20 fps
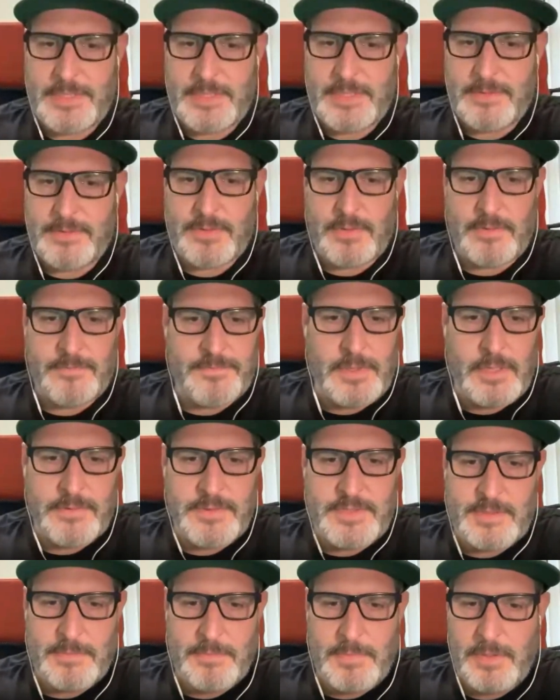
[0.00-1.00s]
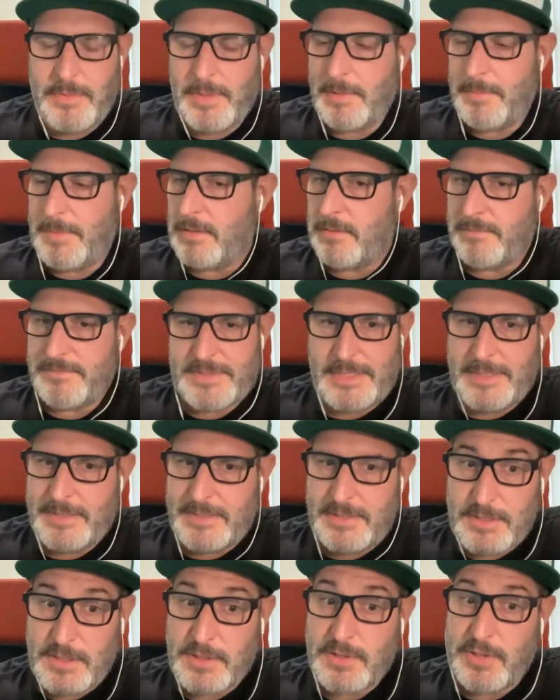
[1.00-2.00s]
in sort of Koh Samui. I mean, obviously,
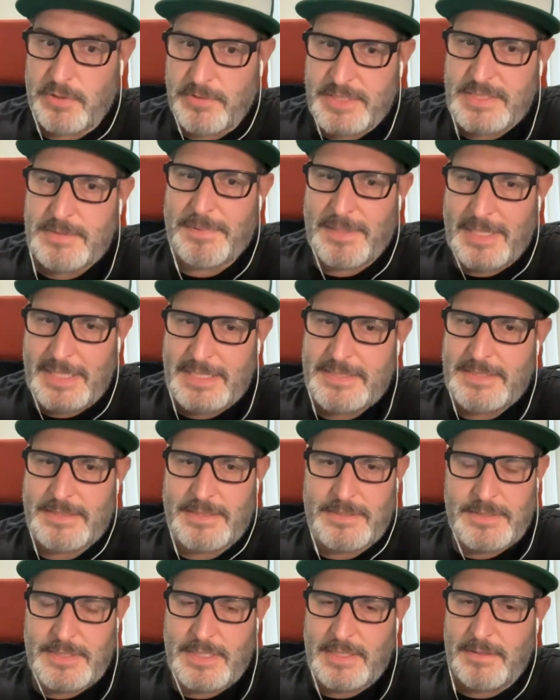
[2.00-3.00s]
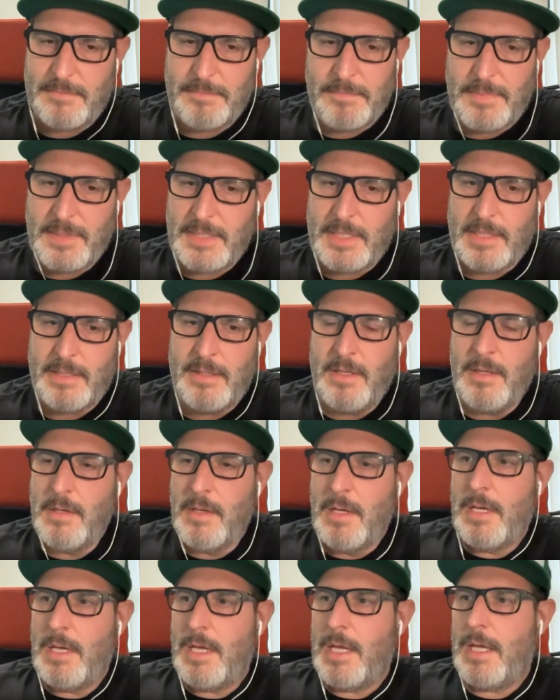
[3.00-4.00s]
because it's a tourist place, you see them. But
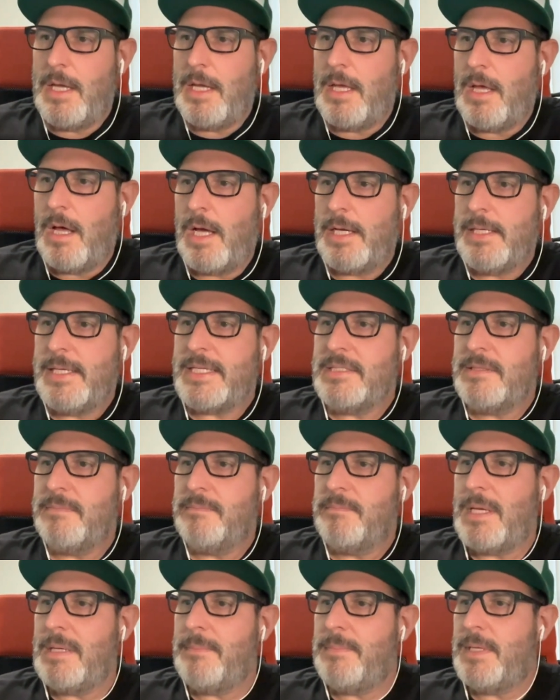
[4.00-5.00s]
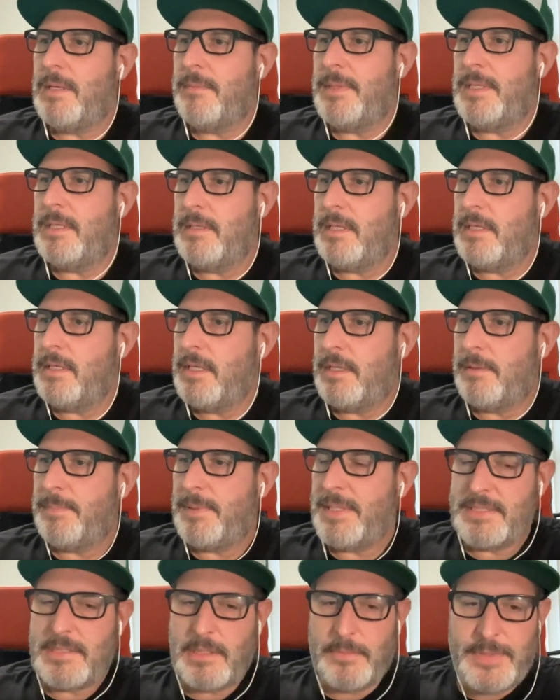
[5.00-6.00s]
I guess maybe, I mean, the only other
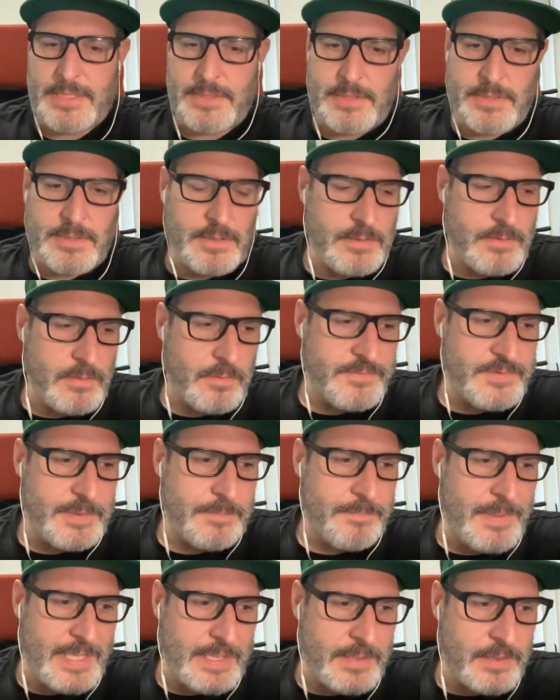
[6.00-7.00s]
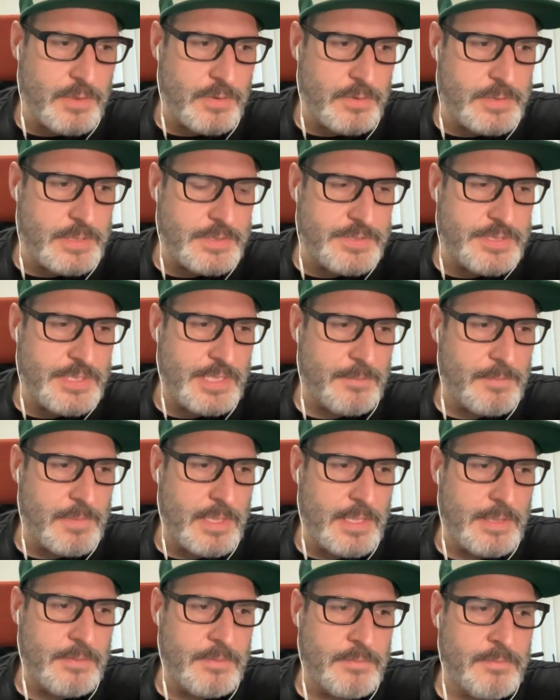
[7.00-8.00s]
place I went to, obviously Bangkok and Chiang
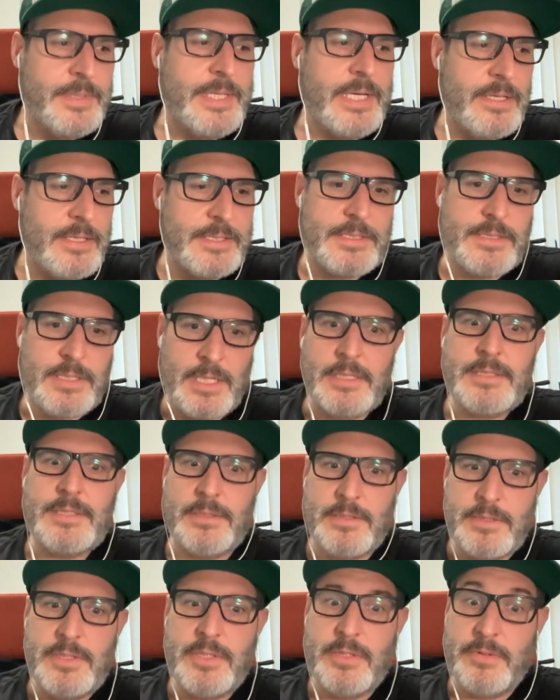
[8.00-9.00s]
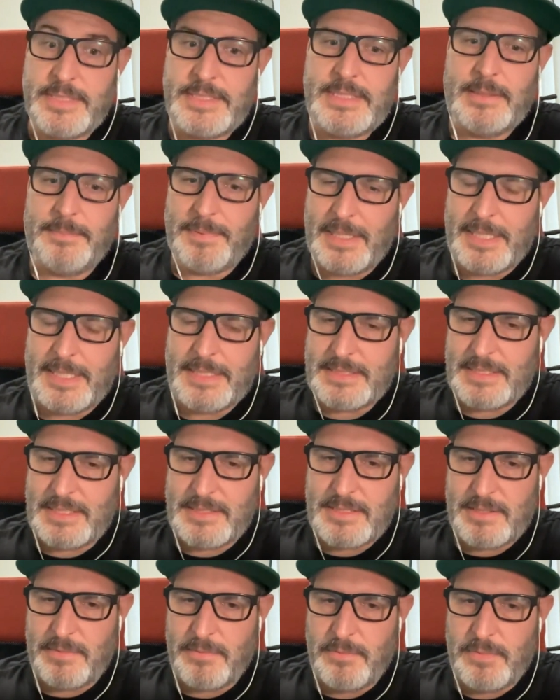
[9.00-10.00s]
Mai, and we kind of stuck to the touristy
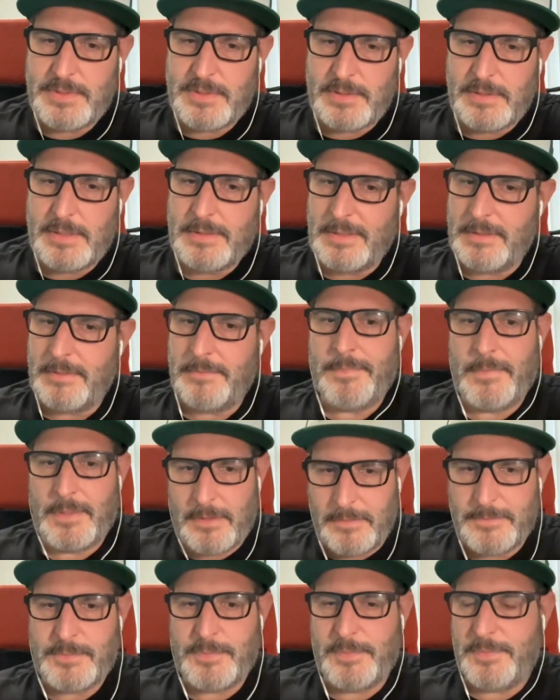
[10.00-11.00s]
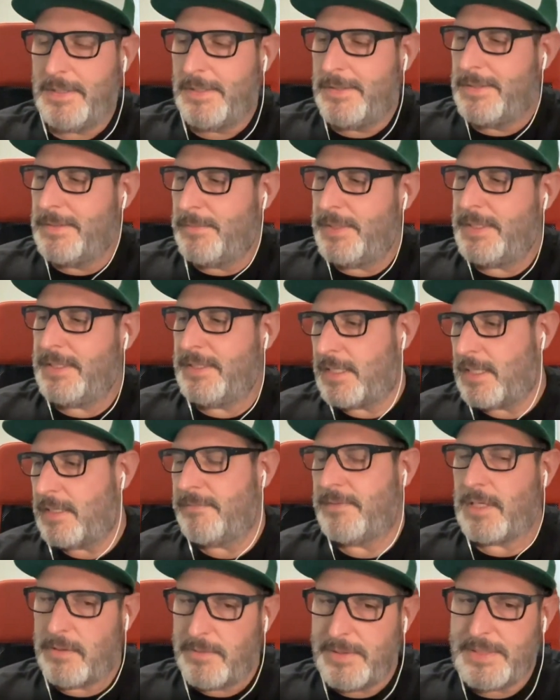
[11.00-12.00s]
places. So it wasn't, we didn't
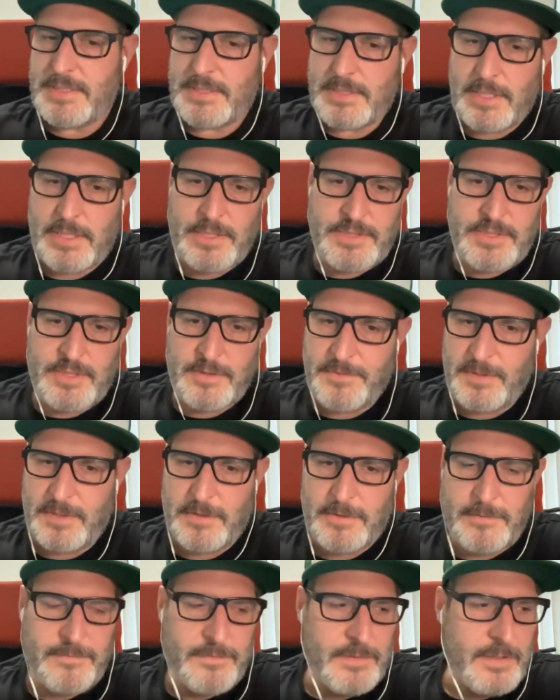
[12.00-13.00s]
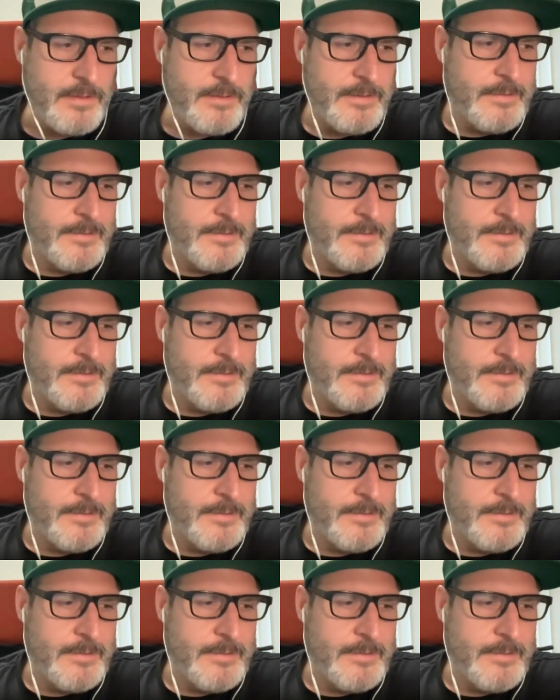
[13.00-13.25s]
kind of go in search of a lot of